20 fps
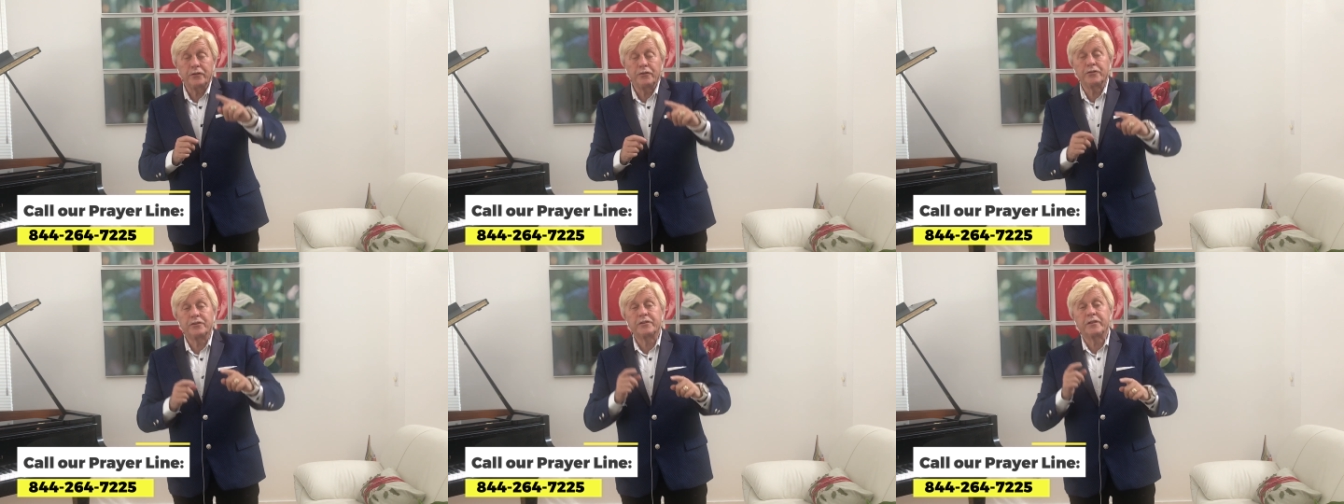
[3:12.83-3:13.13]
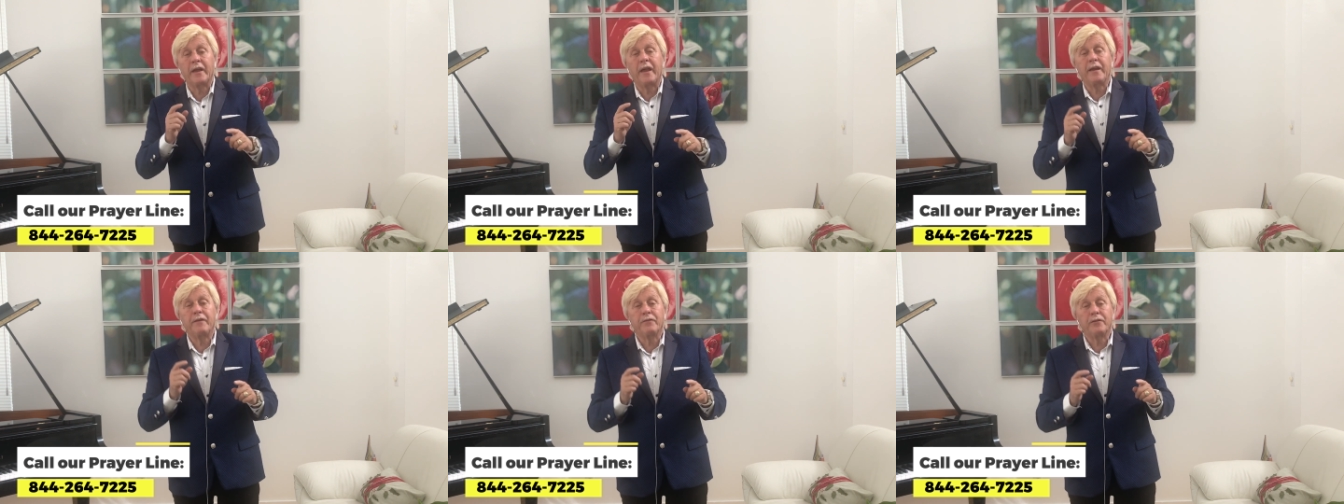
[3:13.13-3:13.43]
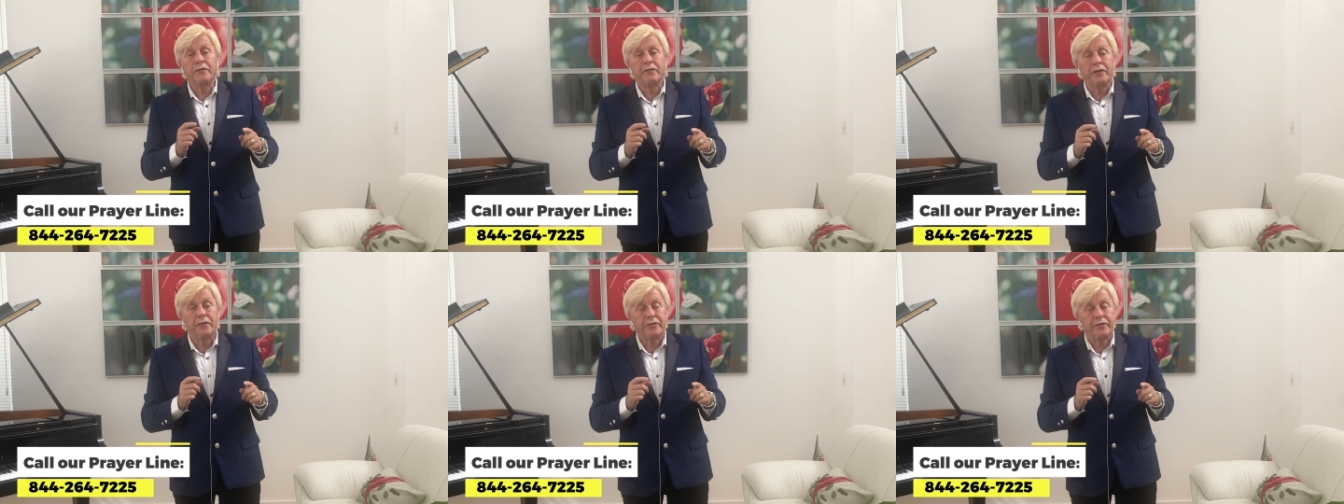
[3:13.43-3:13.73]
You
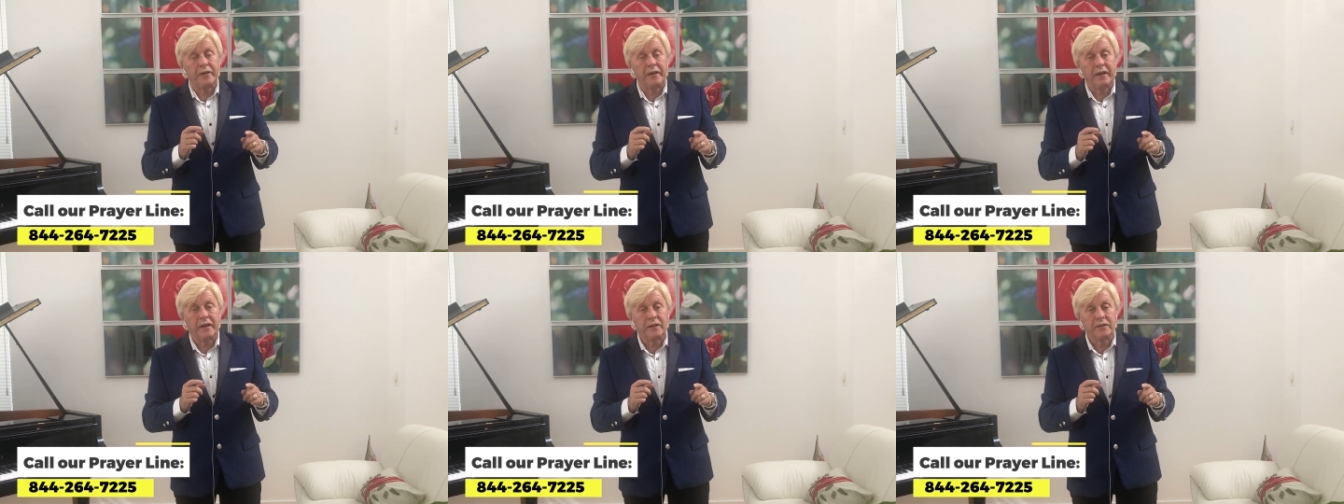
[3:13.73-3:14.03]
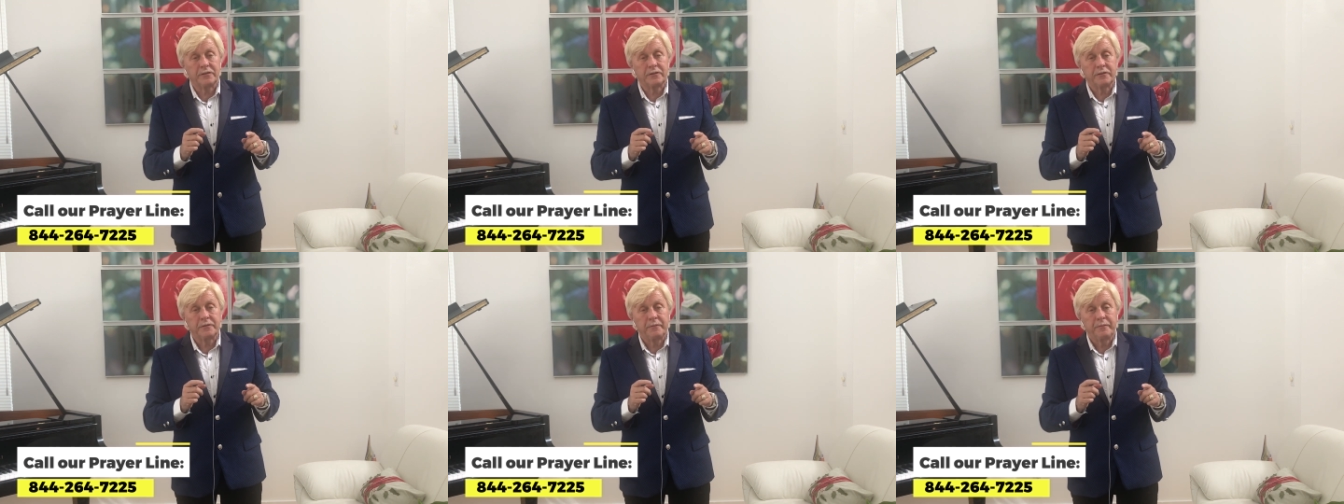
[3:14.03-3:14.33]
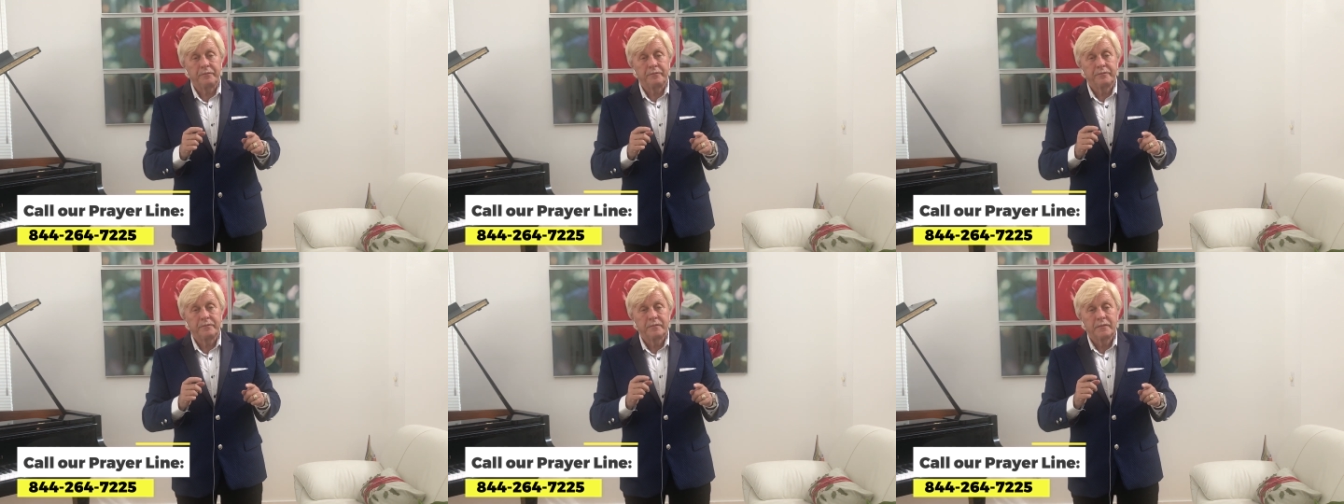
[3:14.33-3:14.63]
savor the things
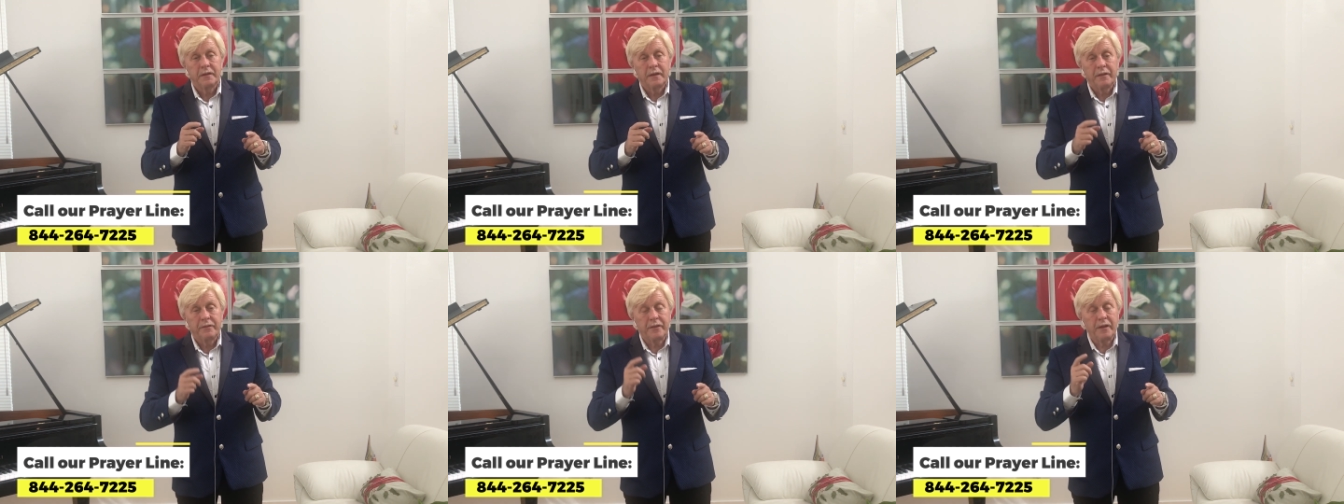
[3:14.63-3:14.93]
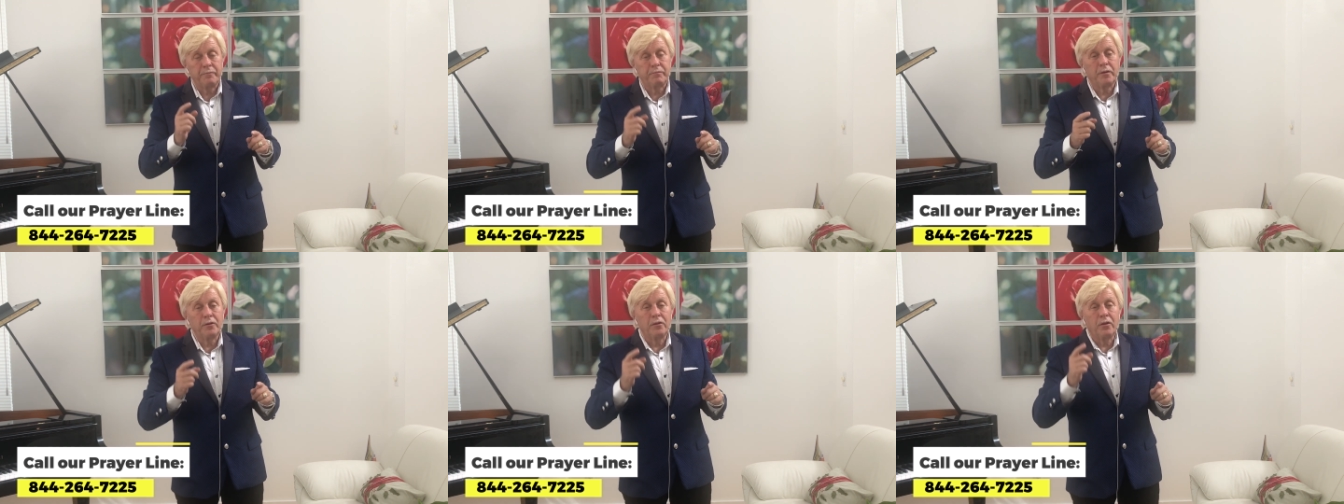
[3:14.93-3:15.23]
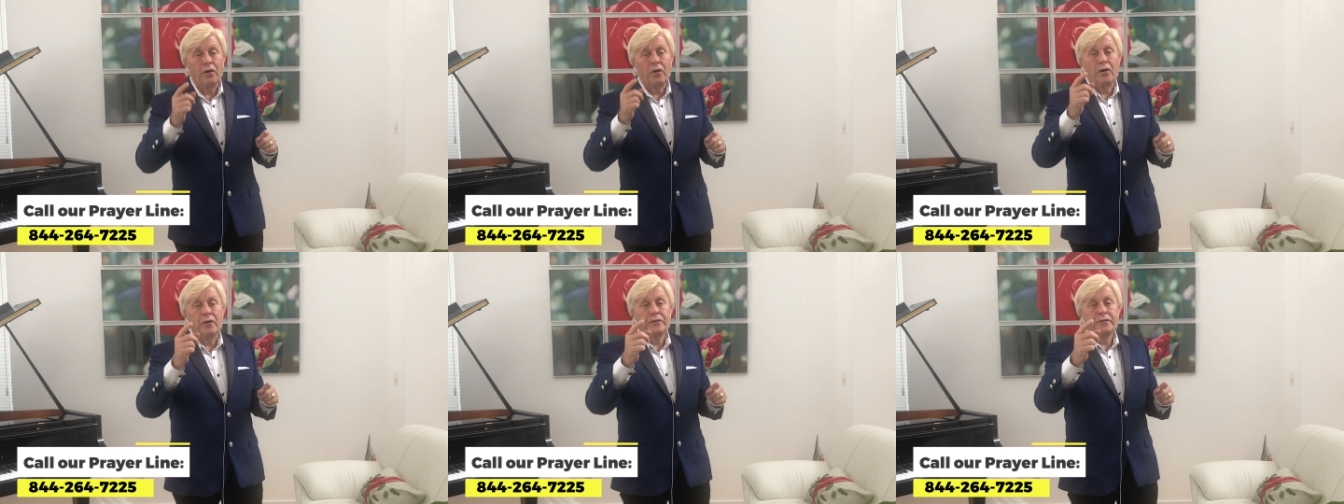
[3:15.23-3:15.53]
that
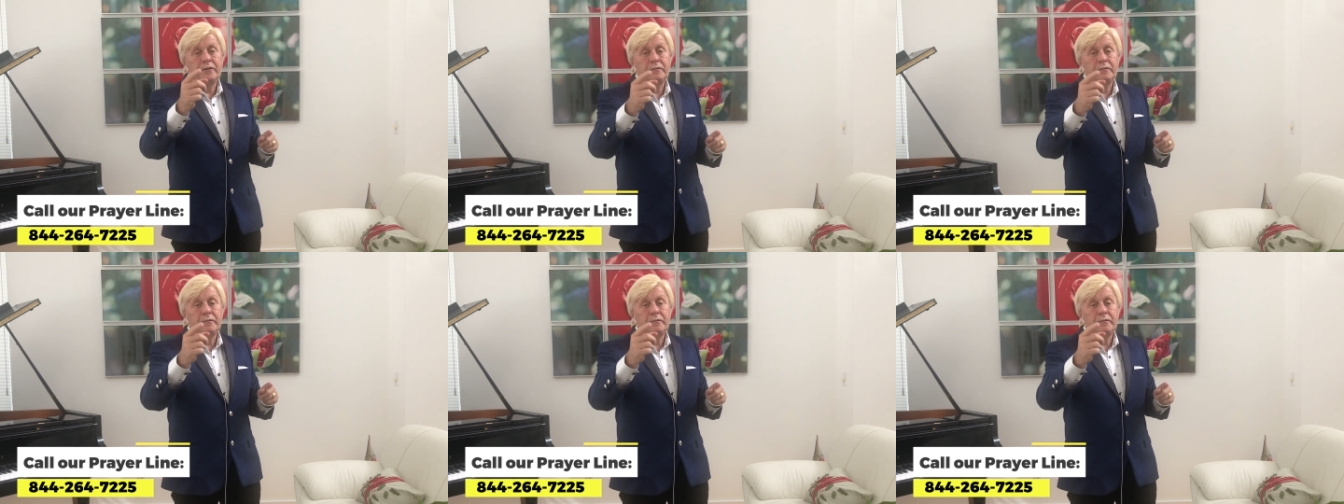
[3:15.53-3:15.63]
belong